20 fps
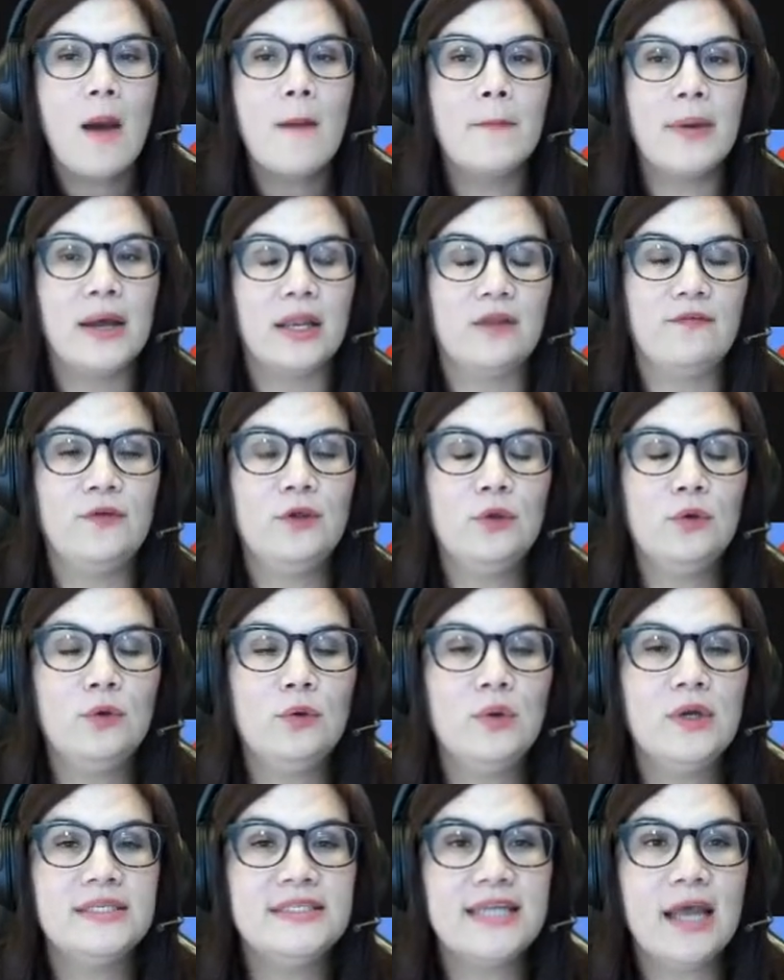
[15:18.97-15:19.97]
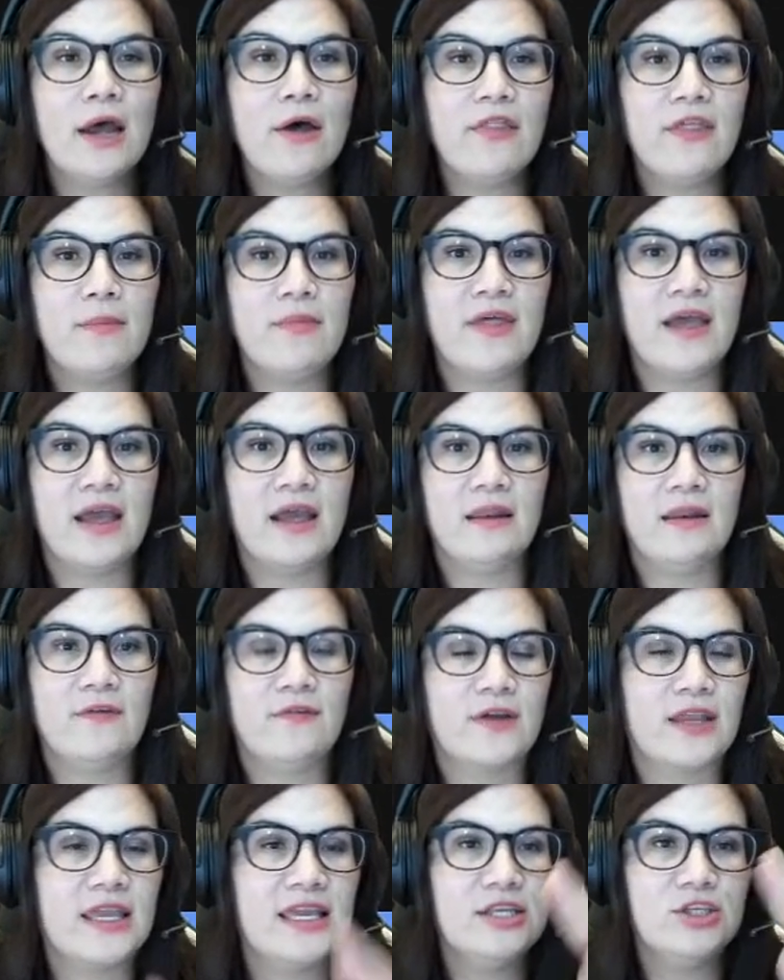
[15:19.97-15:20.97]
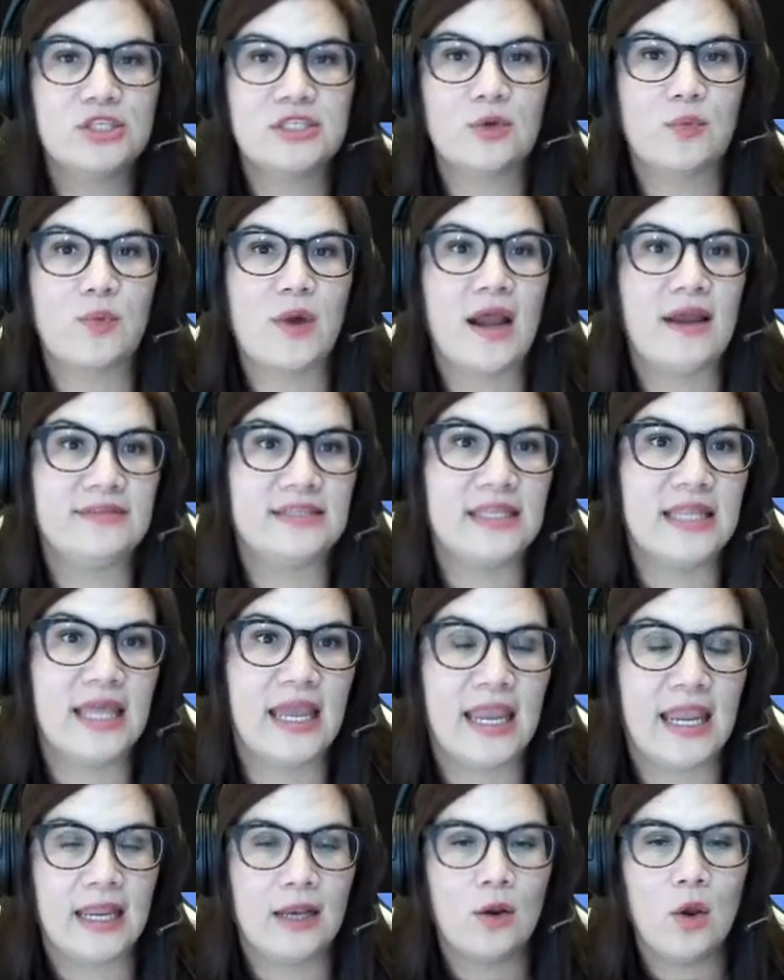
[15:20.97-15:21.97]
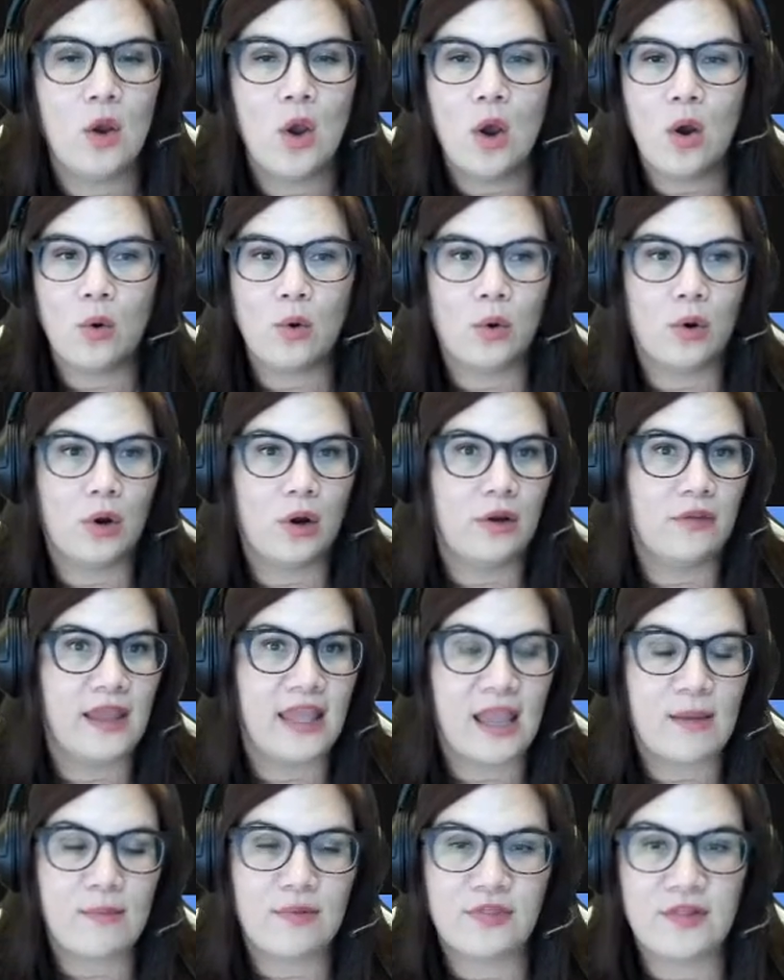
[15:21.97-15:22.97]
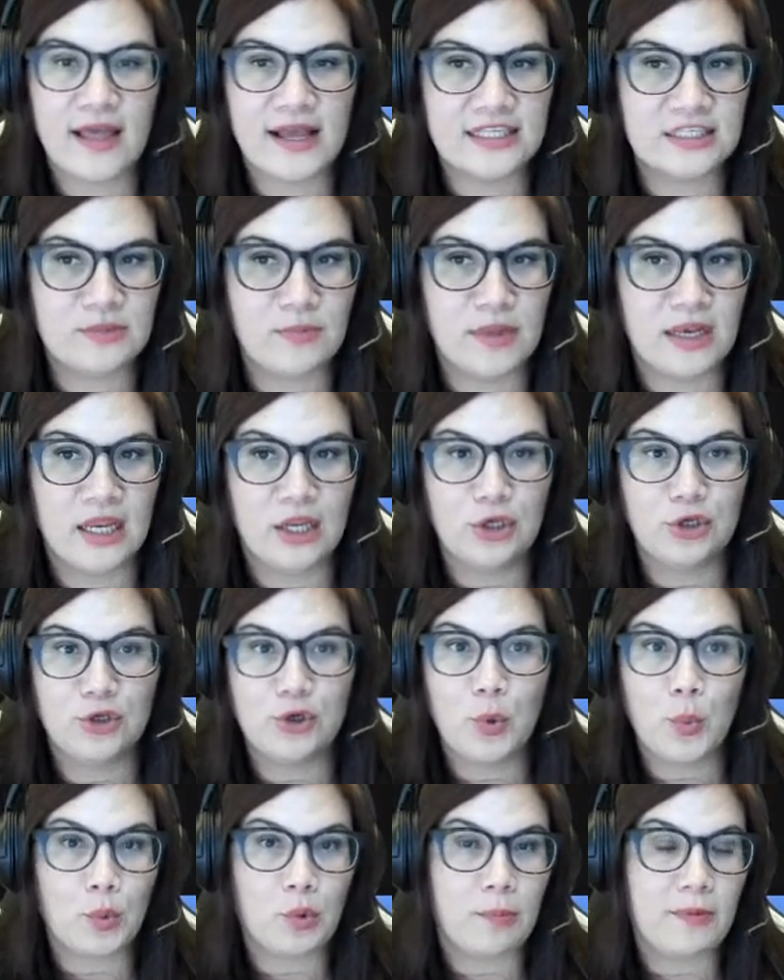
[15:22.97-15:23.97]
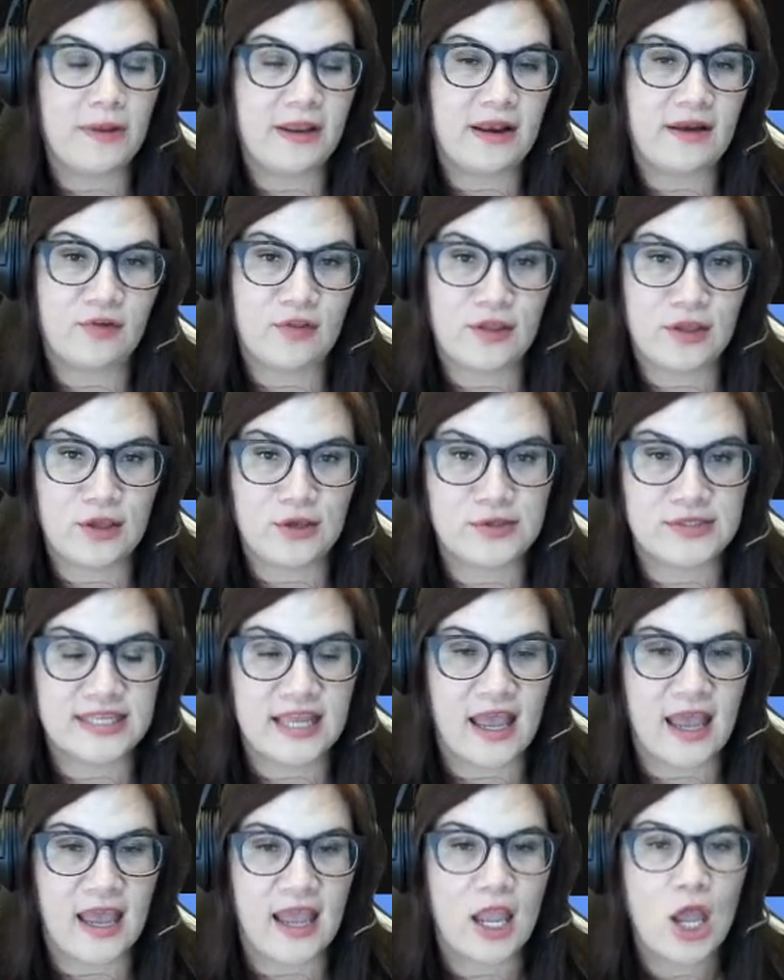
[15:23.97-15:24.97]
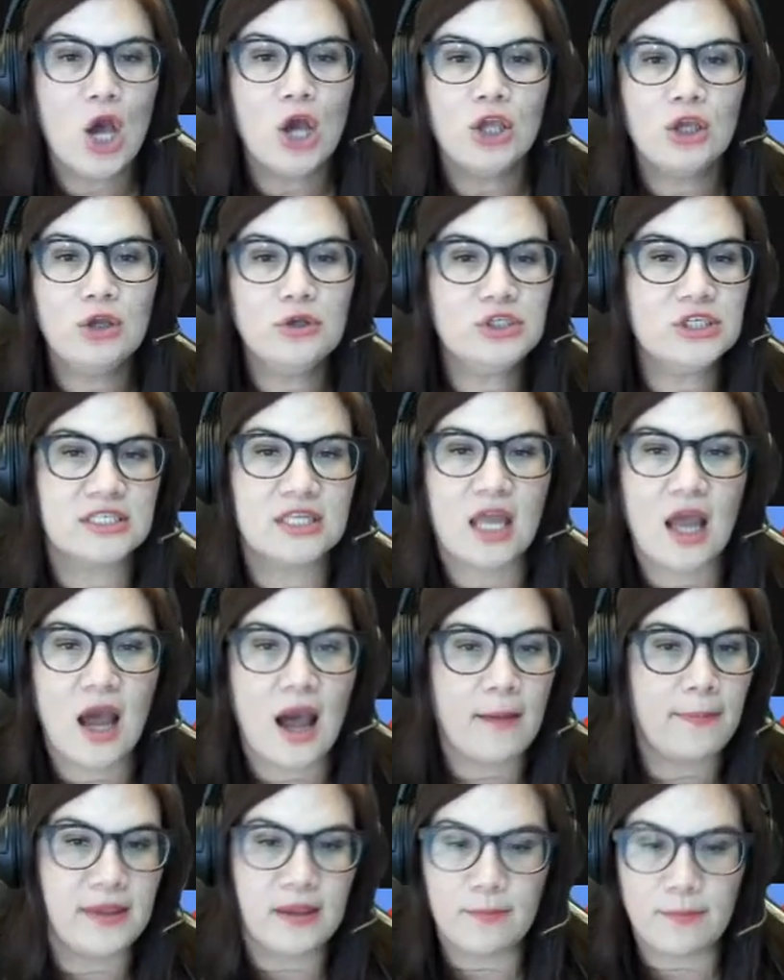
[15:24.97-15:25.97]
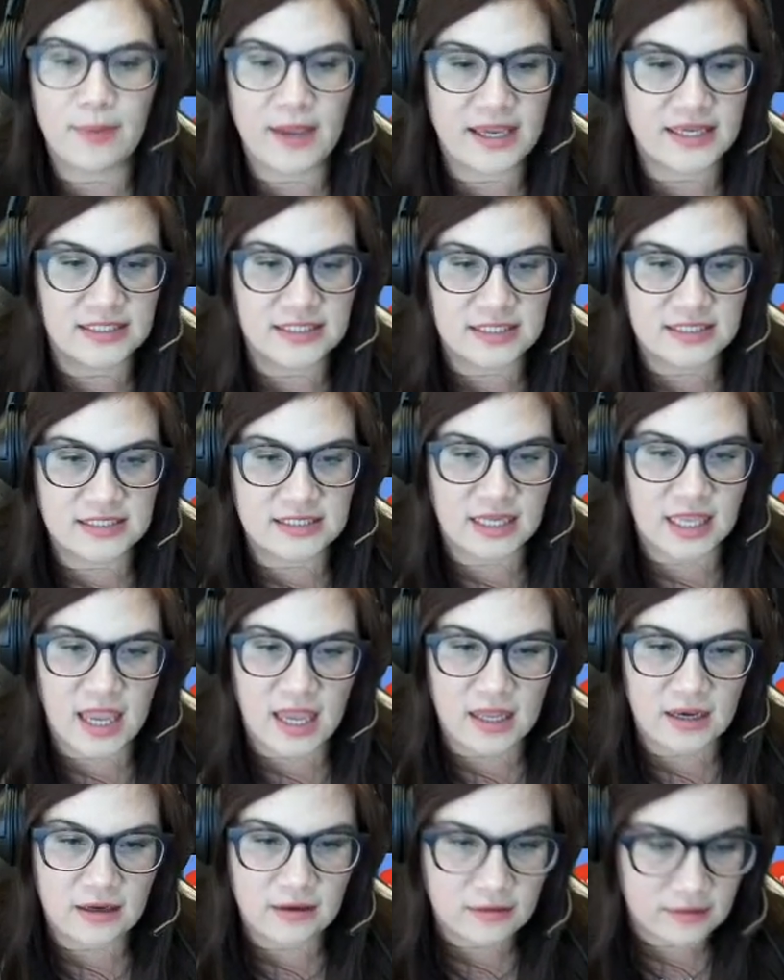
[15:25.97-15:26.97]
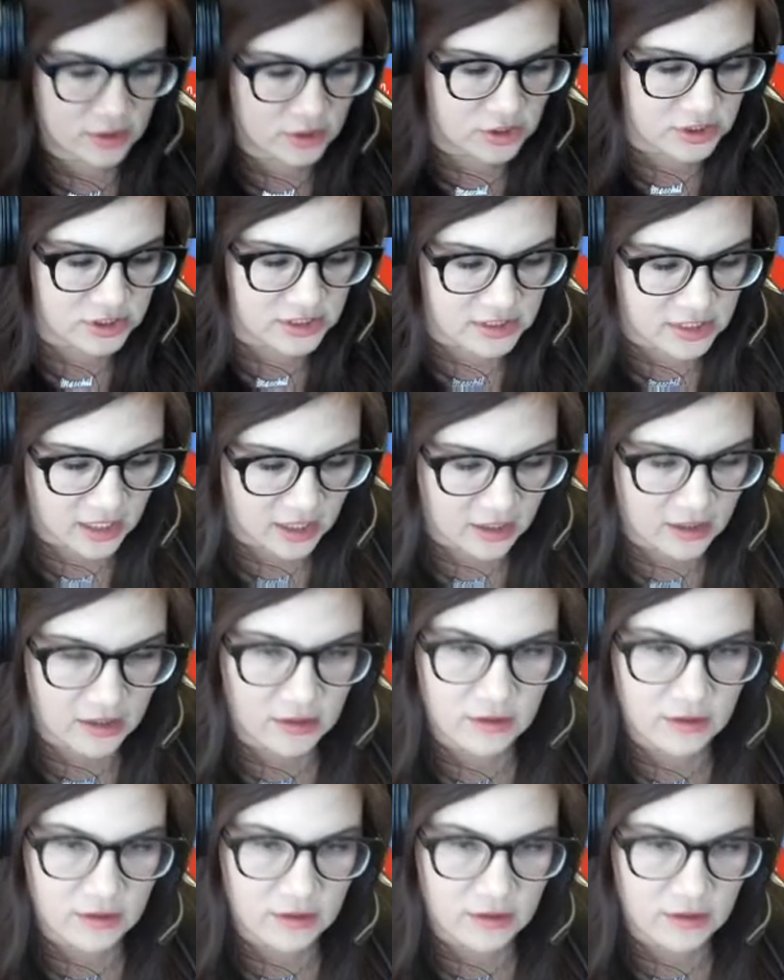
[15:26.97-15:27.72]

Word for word: But if you tell them that if a kid just arrives late or they came at the last minute and you don't want to repeat everything you say, you just copy and paste this again. You just like,